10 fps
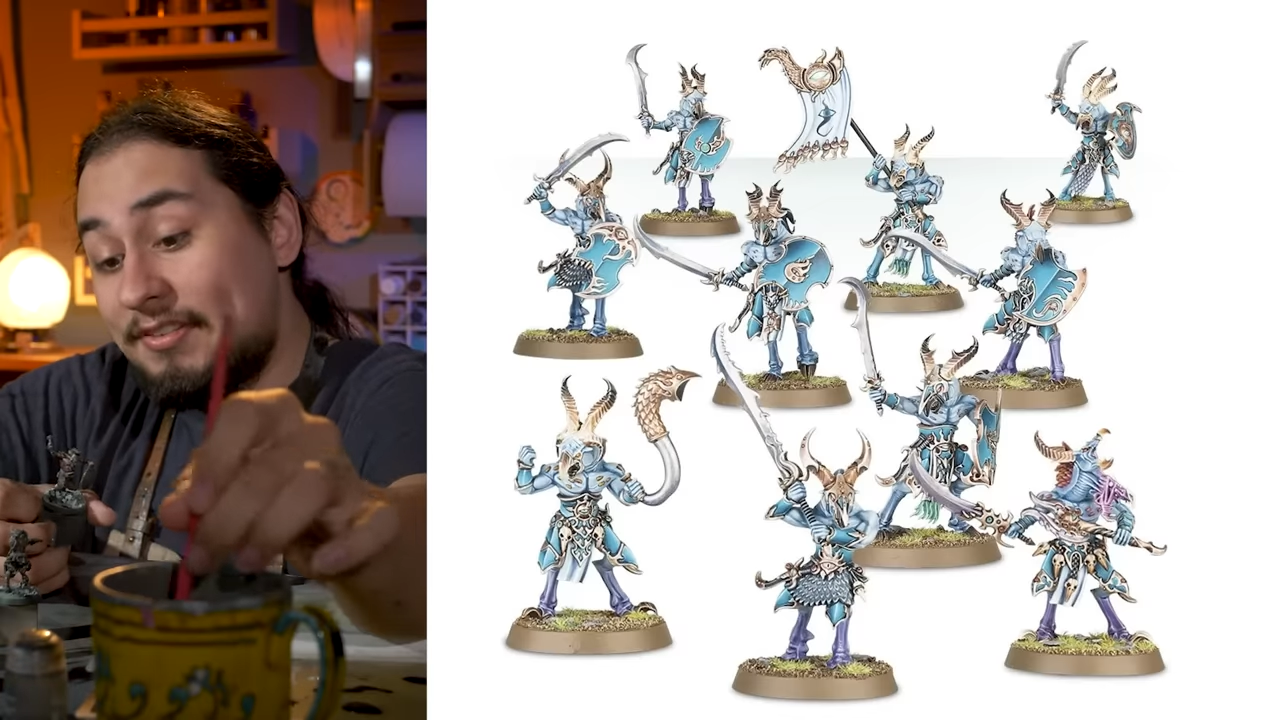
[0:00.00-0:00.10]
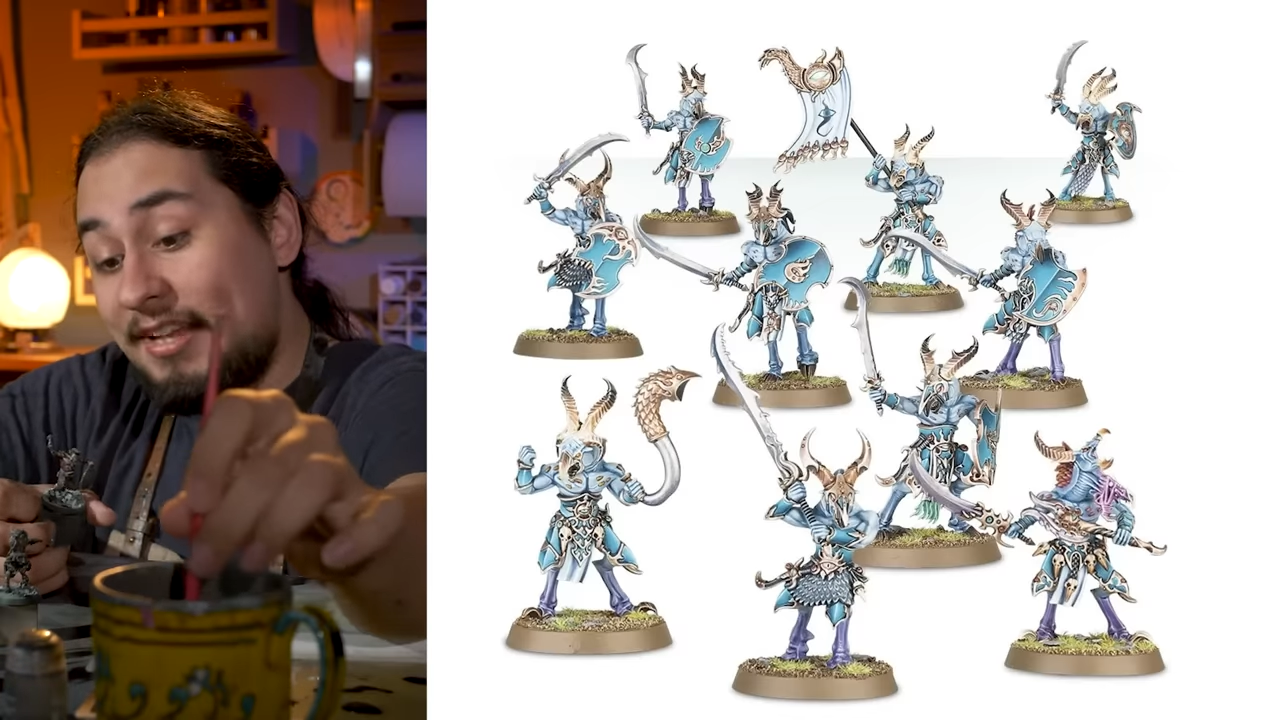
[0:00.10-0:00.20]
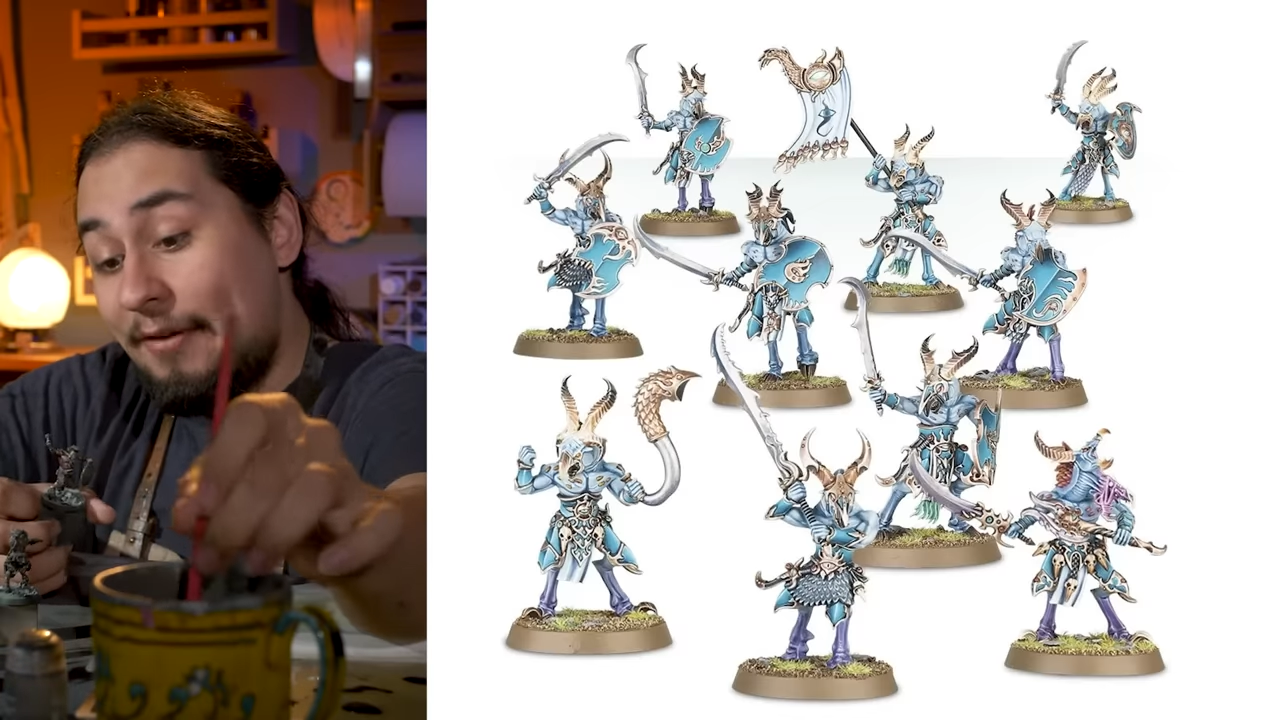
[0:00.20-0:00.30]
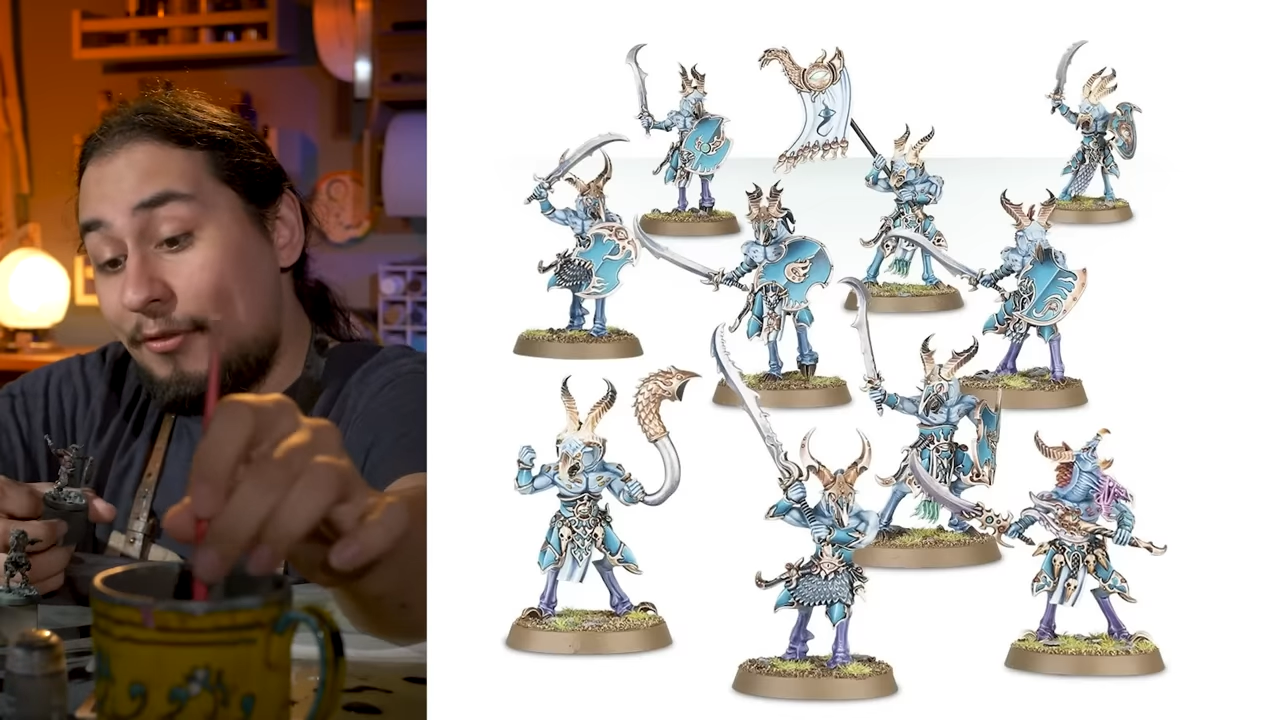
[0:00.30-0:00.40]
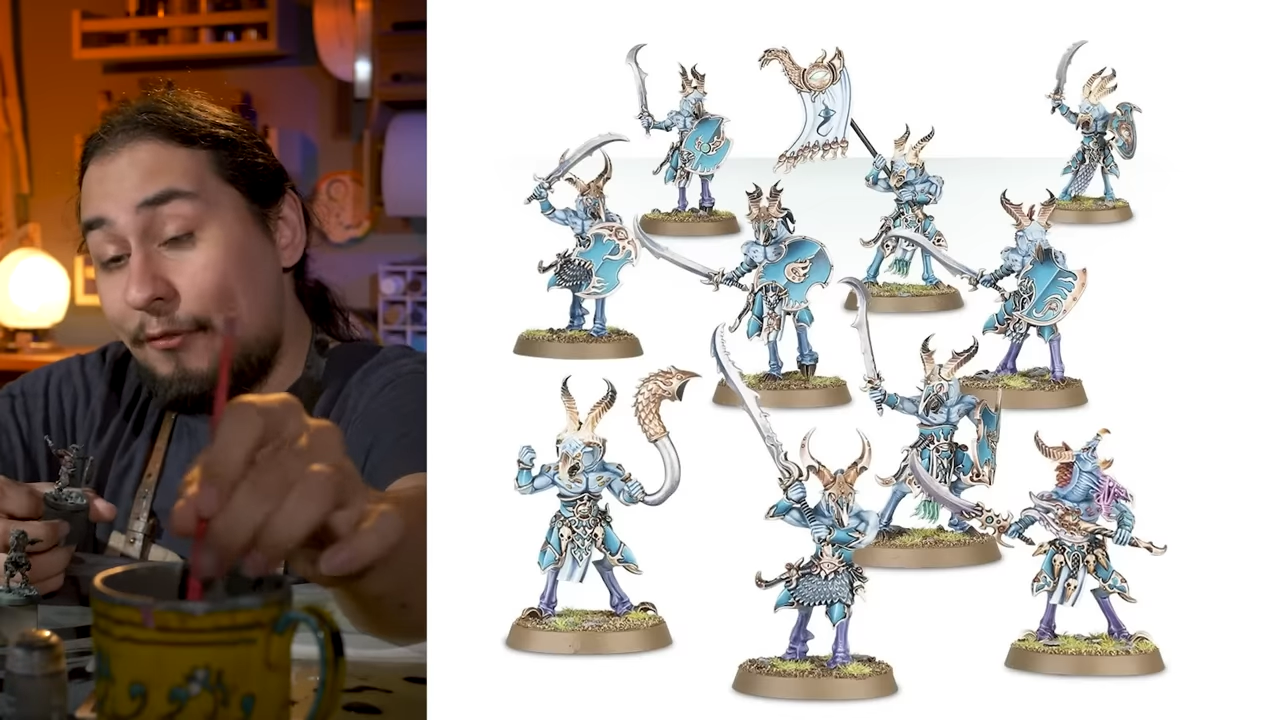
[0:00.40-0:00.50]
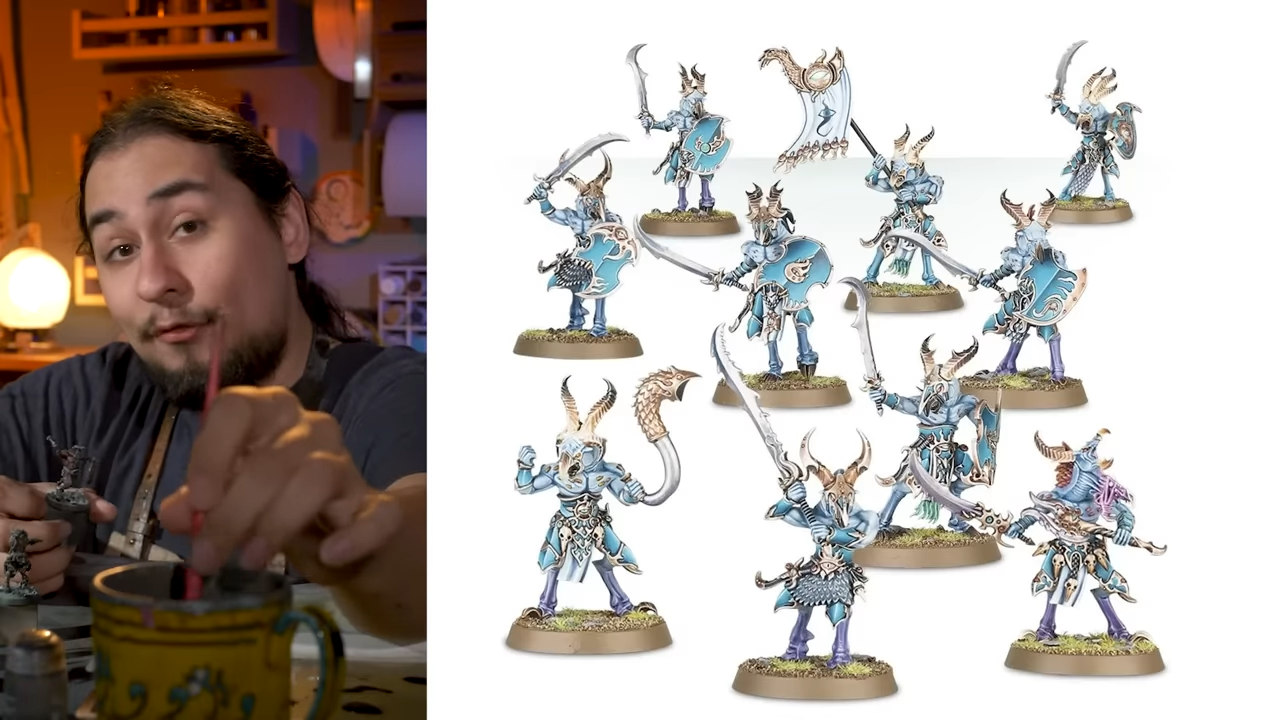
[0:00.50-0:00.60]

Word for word: it's time for the